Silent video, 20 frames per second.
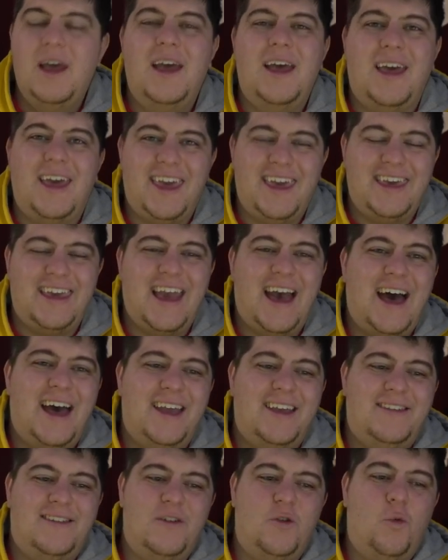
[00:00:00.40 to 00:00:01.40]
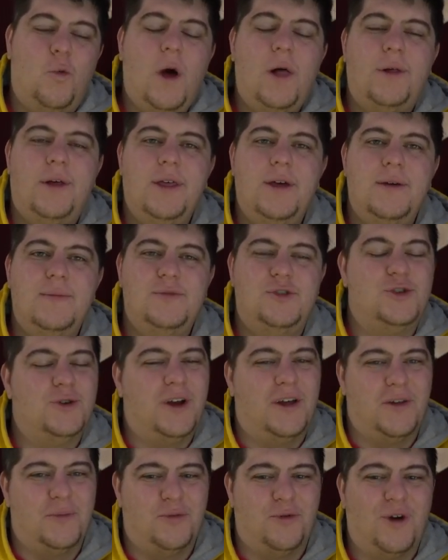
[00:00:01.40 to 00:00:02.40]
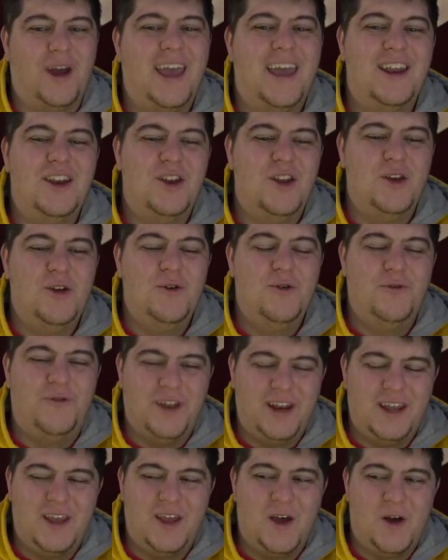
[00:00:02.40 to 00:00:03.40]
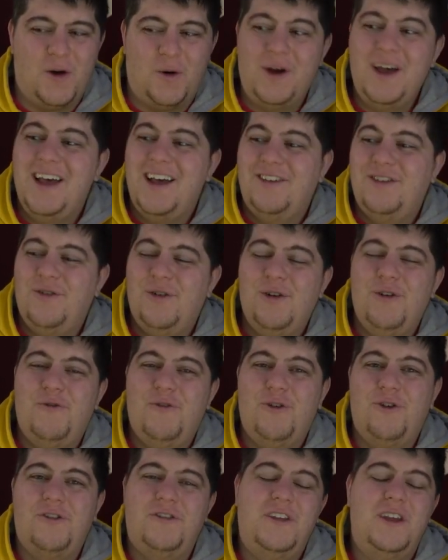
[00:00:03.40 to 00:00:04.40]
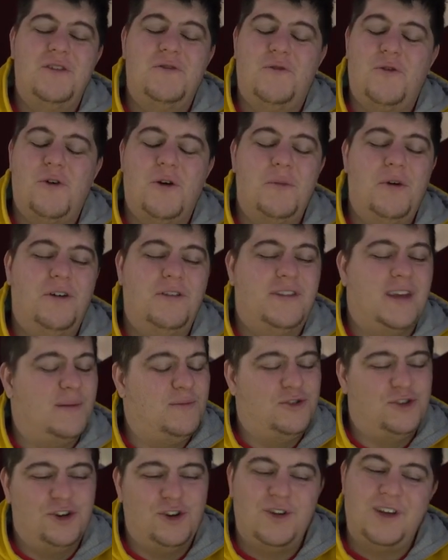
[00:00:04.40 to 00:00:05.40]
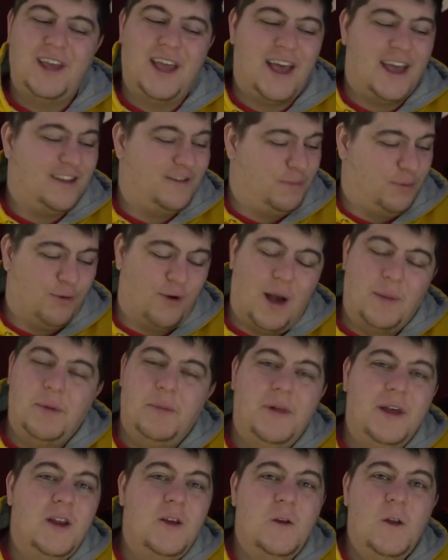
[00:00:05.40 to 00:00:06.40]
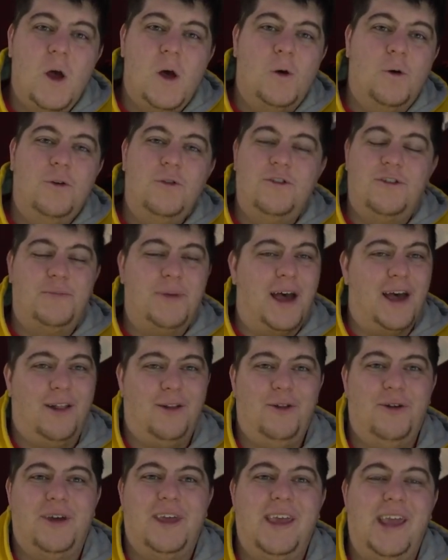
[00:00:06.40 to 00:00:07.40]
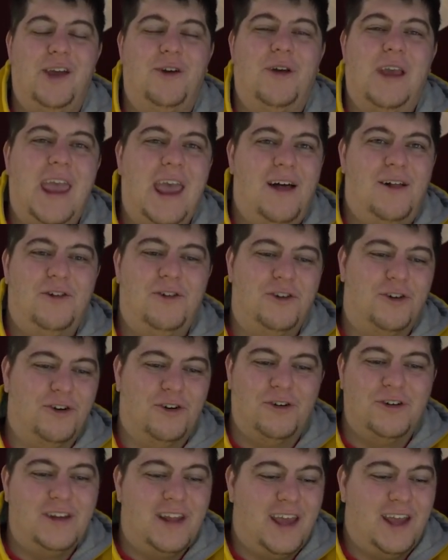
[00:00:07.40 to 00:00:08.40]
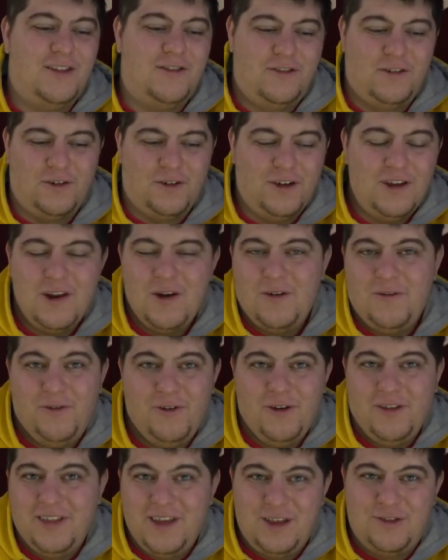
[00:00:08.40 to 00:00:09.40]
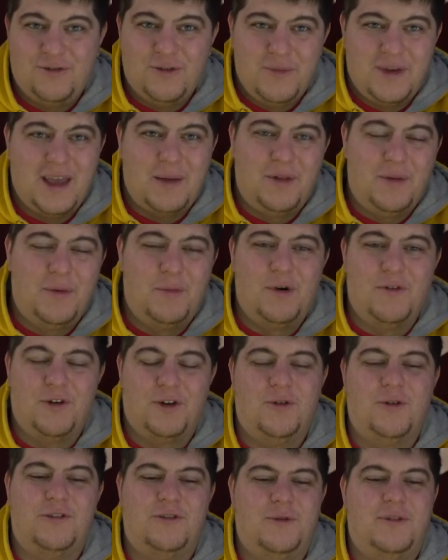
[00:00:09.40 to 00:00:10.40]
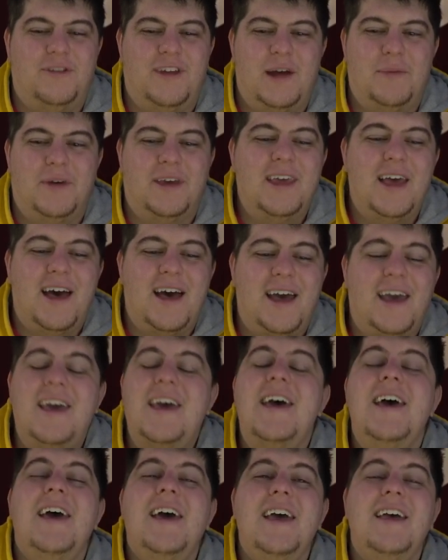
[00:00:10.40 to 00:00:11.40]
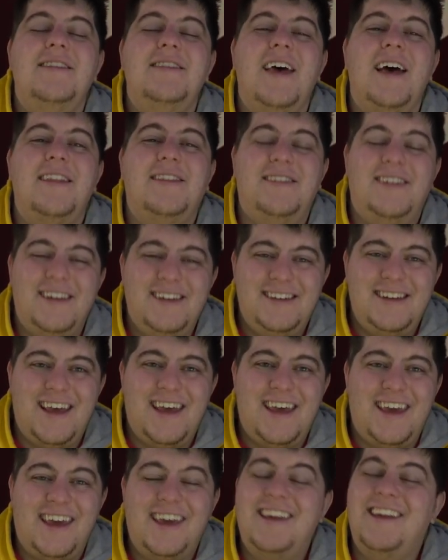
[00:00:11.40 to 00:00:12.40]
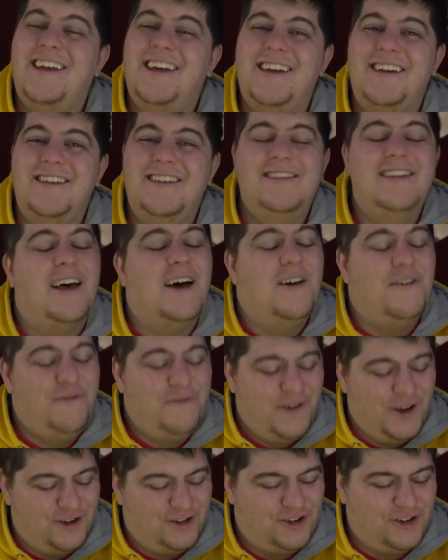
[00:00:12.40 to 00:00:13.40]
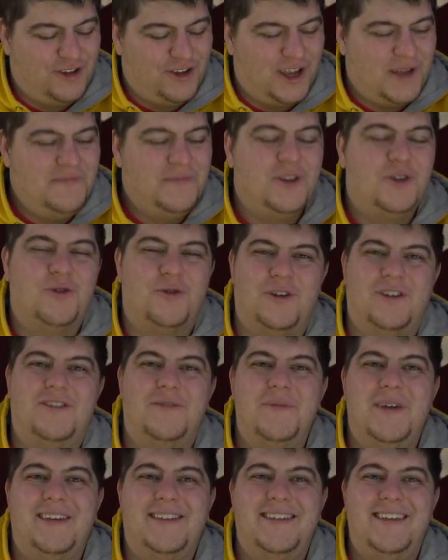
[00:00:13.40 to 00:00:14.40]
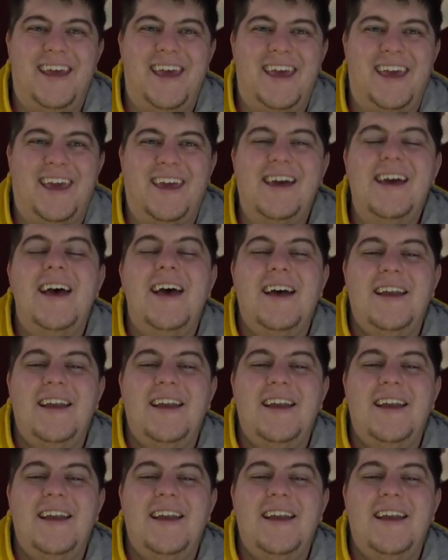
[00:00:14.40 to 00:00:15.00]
Hey guys, and welcome to another brand new video. So very first and foremost, I'm sure you guys probably know just by looking at your calendar or dates, or you know, for at least for me, I'm a little bit more of a Christmas type of guy, is that today it is officially Christmas Day.